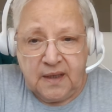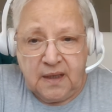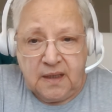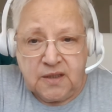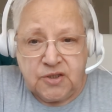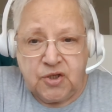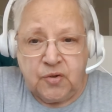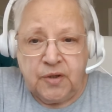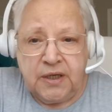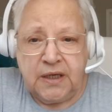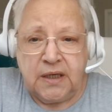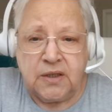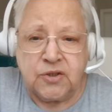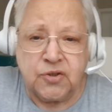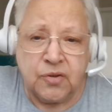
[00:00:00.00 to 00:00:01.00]
So
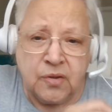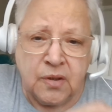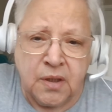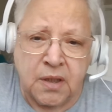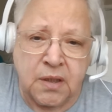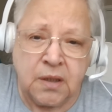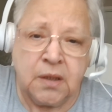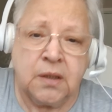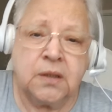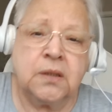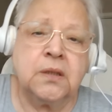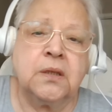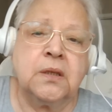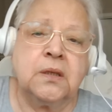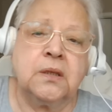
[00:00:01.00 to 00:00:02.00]
he took
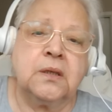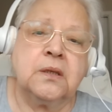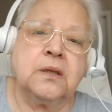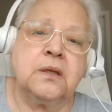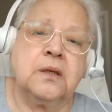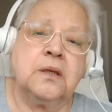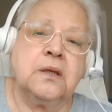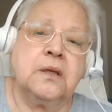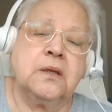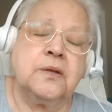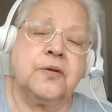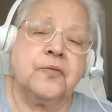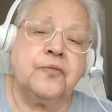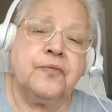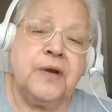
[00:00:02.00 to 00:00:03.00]

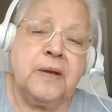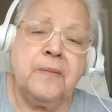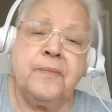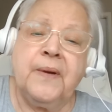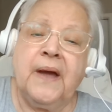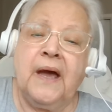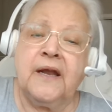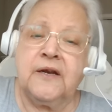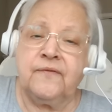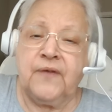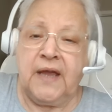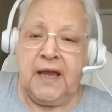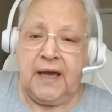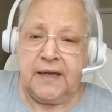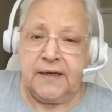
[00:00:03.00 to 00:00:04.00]
the rib out of
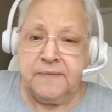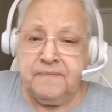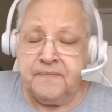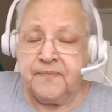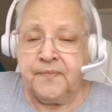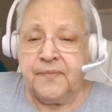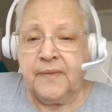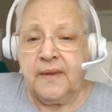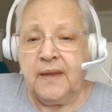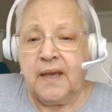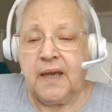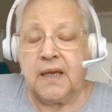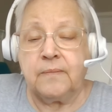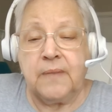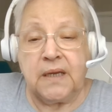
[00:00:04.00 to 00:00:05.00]
Adam
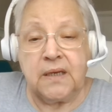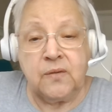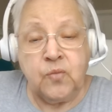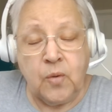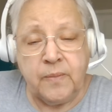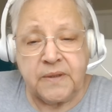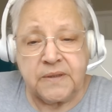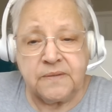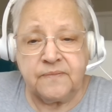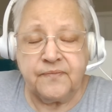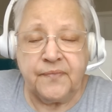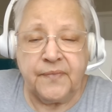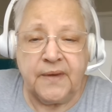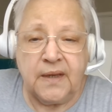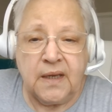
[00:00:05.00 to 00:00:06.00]
and made a woman.
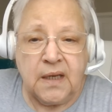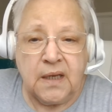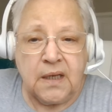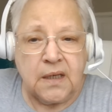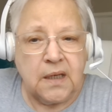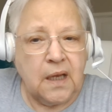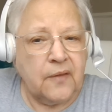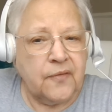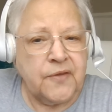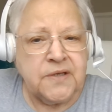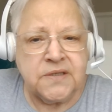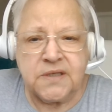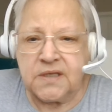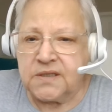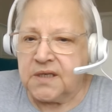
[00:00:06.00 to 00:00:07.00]
Now,
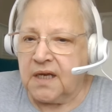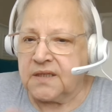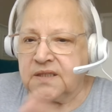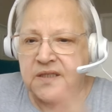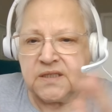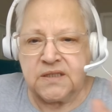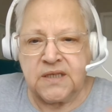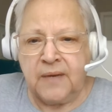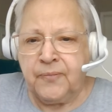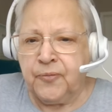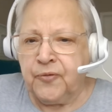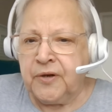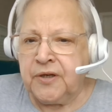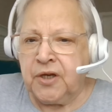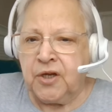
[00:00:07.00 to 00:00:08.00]
this is a
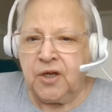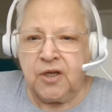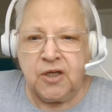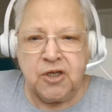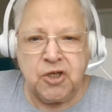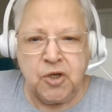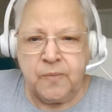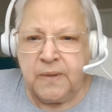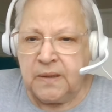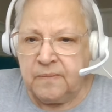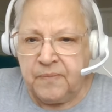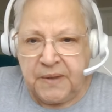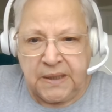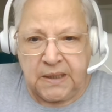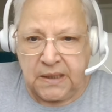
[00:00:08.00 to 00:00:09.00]
separate human
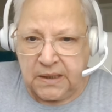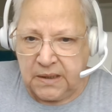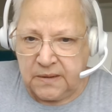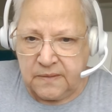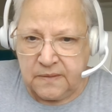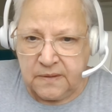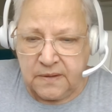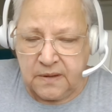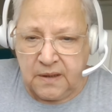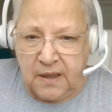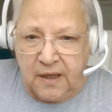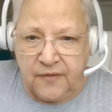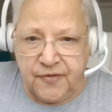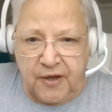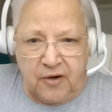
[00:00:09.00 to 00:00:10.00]
being
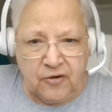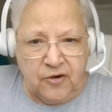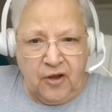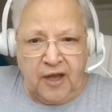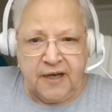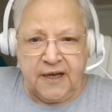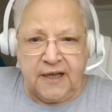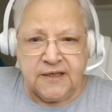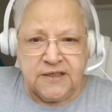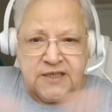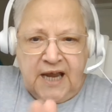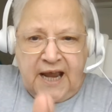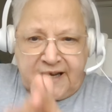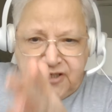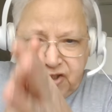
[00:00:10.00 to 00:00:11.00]
they are not
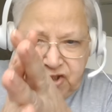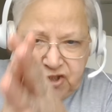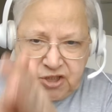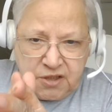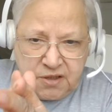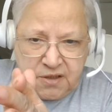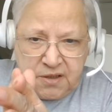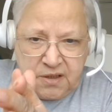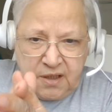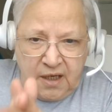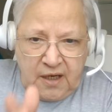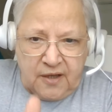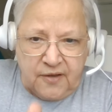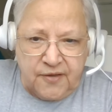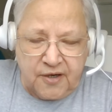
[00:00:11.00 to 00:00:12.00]
attached.
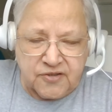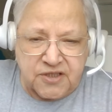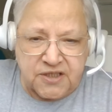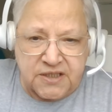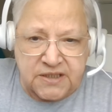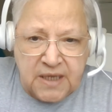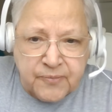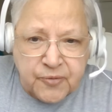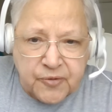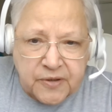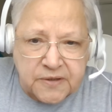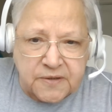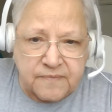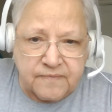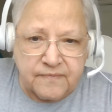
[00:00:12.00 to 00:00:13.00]
They're separate.